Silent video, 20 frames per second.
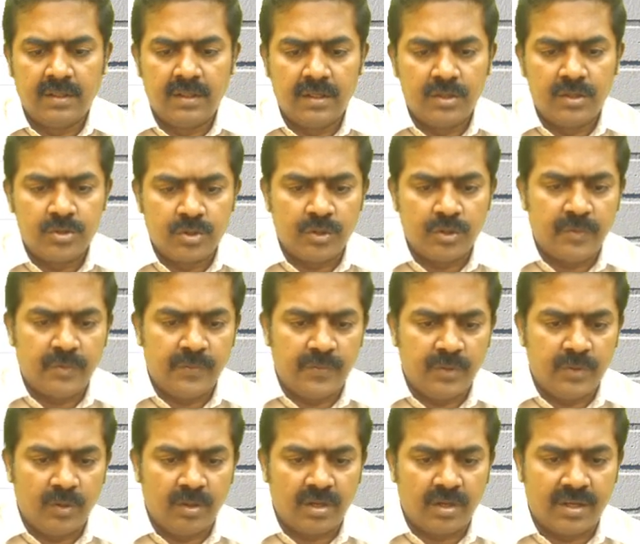So if you
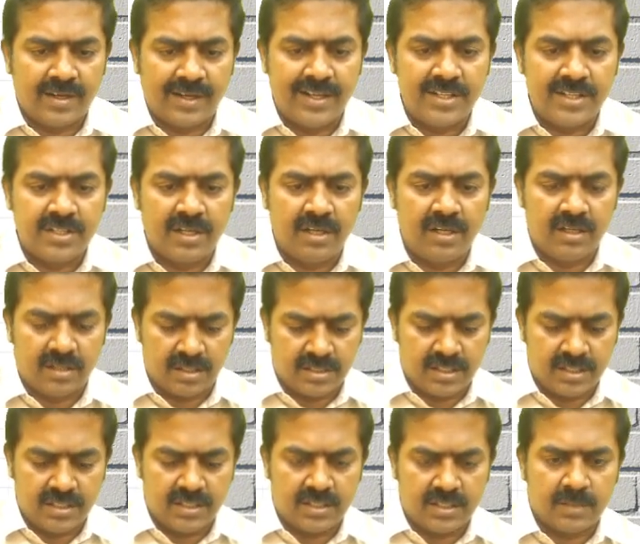look at traditional
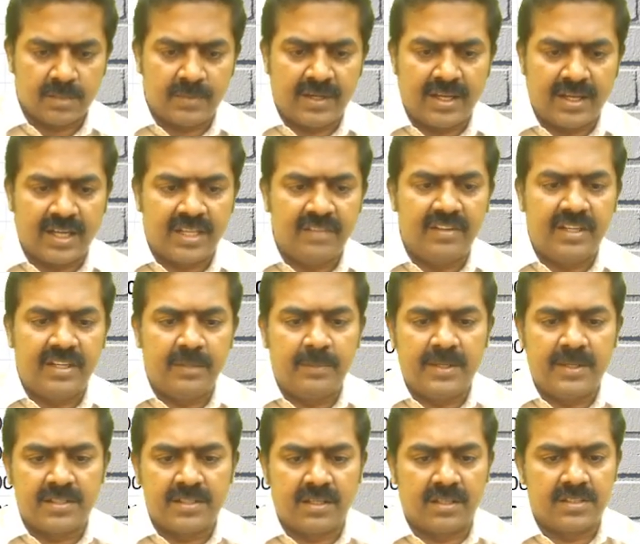costing system and activity
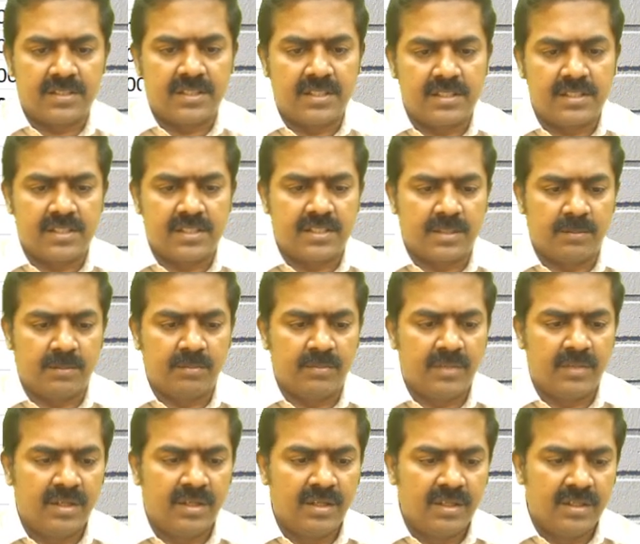based costing system,
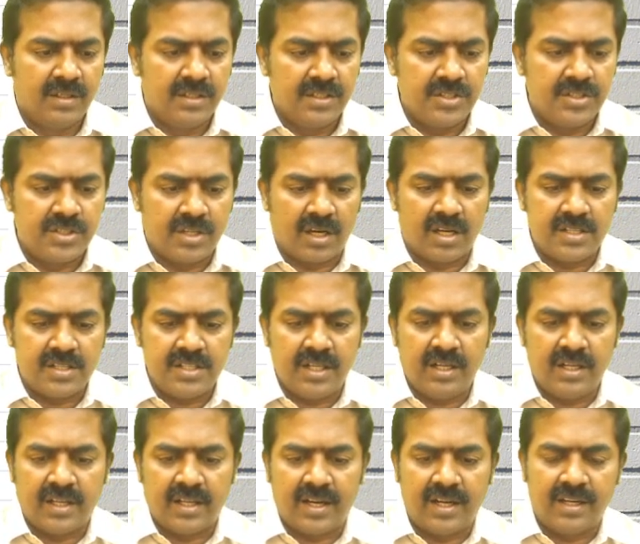charging
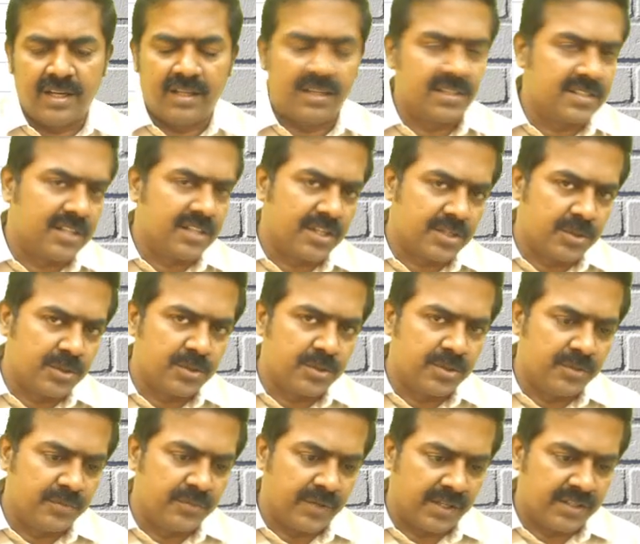direct cost, there is no
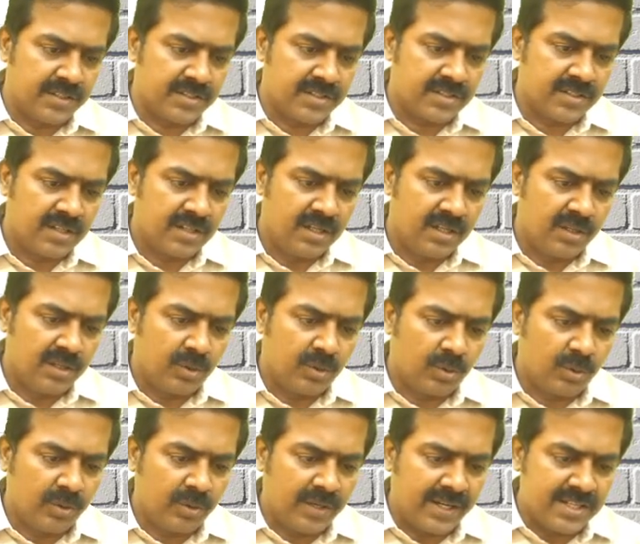difference.
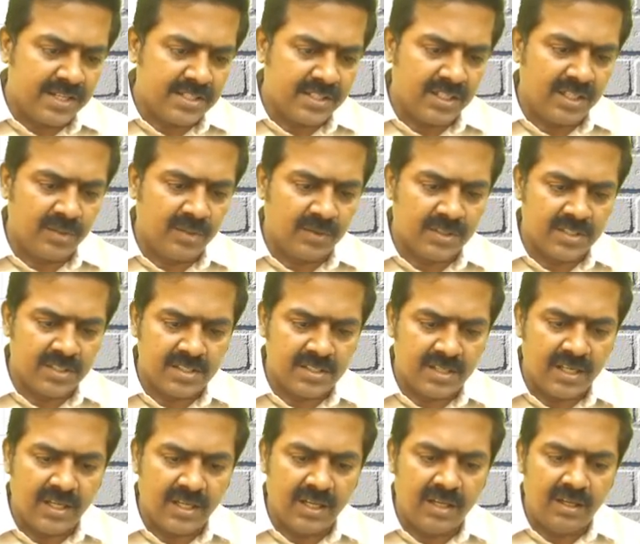Over it was a
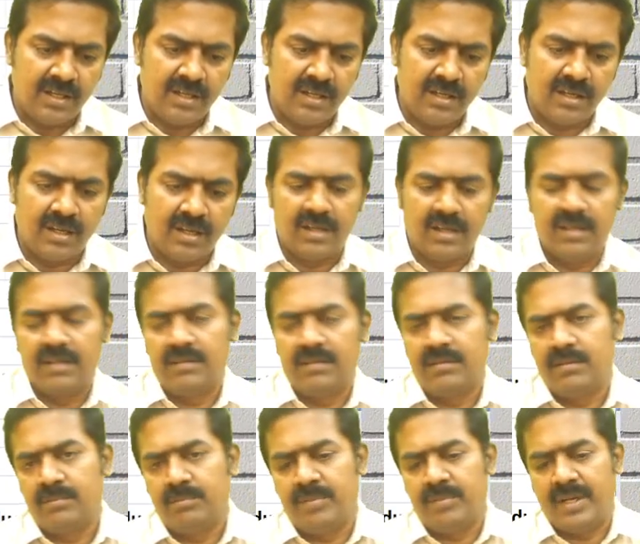single
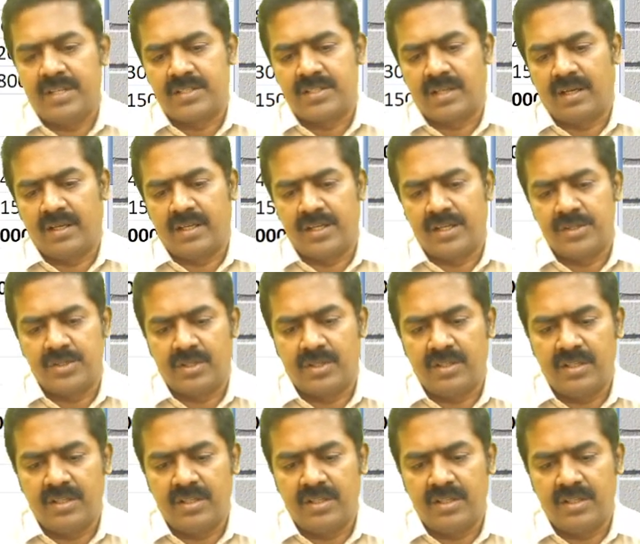base allocation.